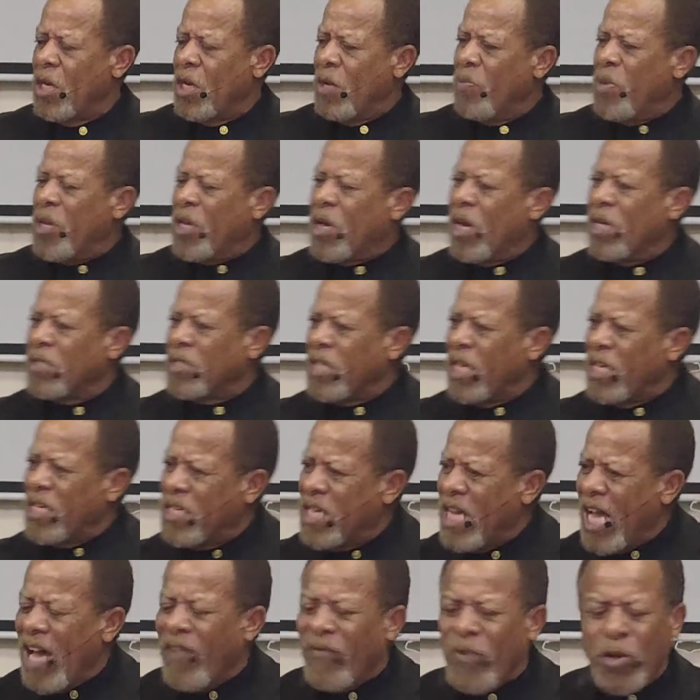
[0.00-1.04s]
Because the
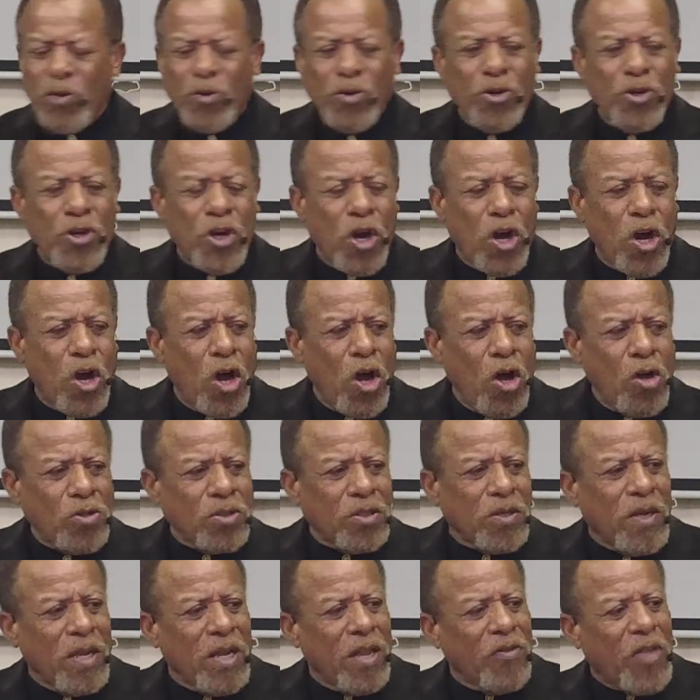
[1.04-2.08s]
devil knows
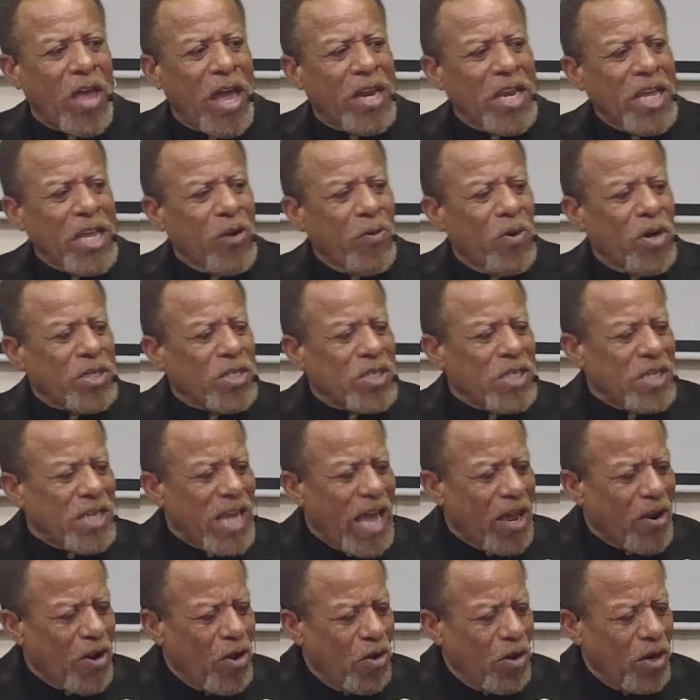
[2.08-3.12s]
that he was
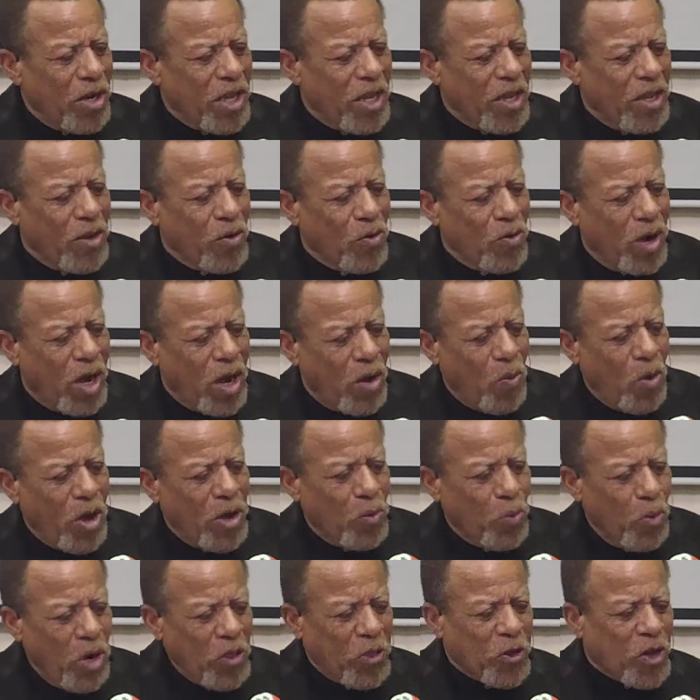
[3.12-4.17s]
not only
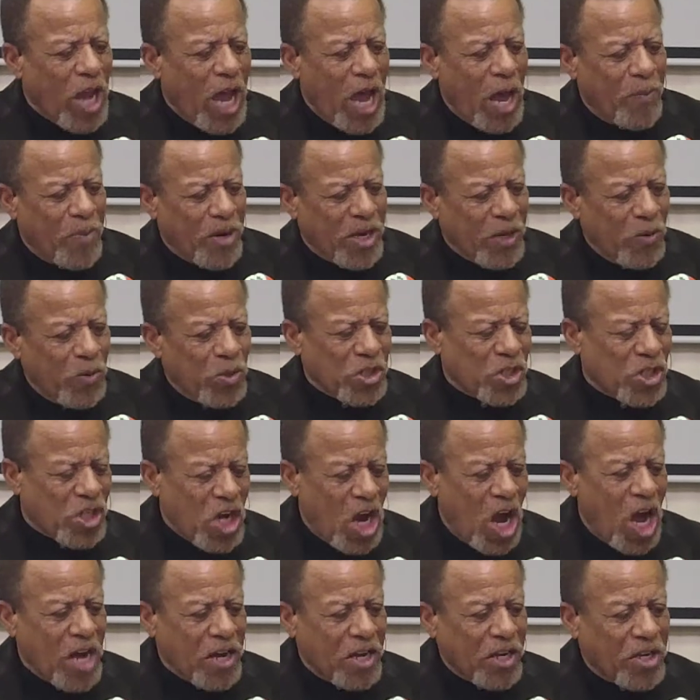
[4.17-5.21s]
one with God, but he was
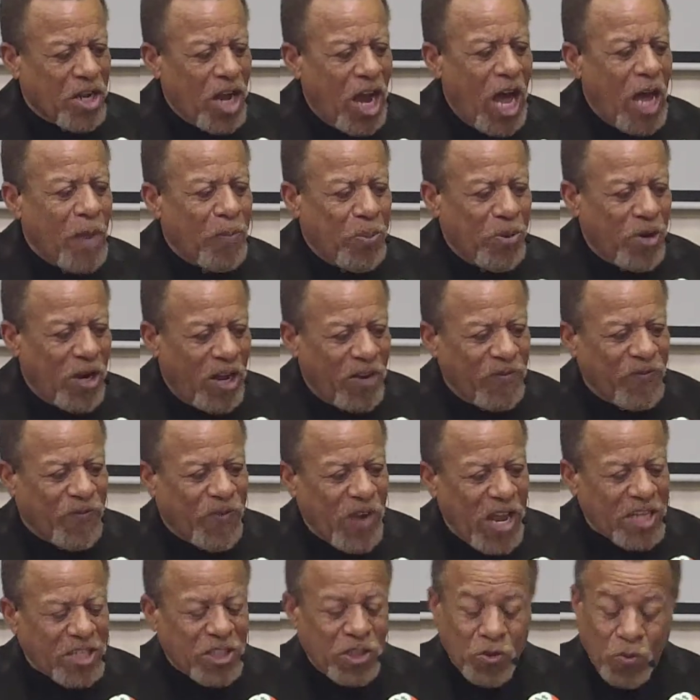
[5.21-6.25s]
God, and God put on
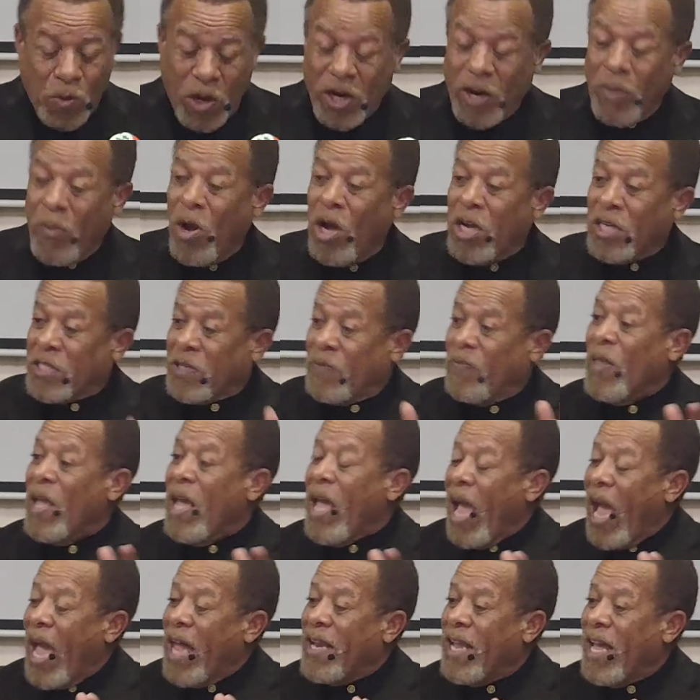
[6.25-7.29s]
flesh and dwelt among them,
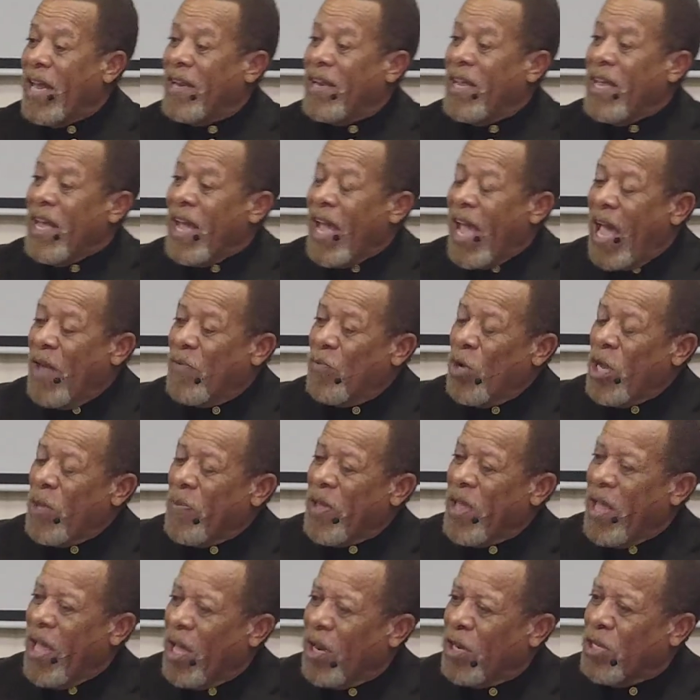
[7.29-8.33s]
and we
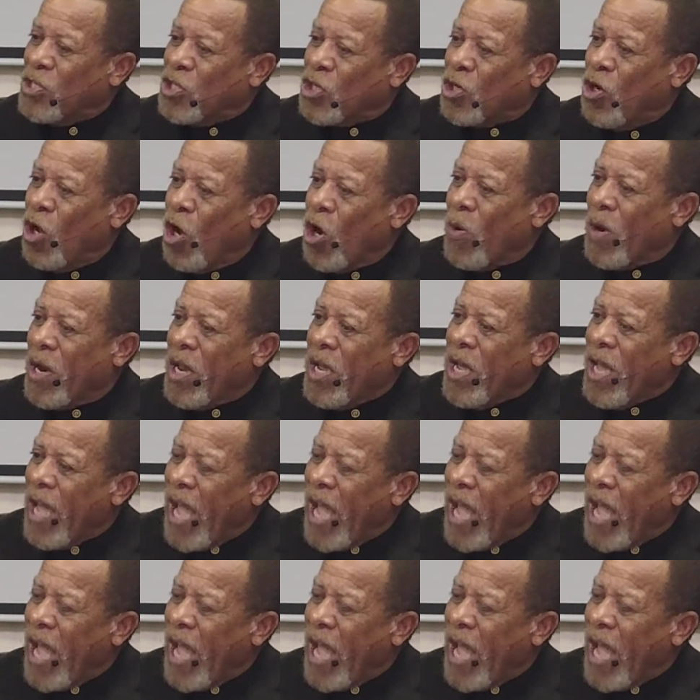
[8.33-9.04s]
beheld his glory.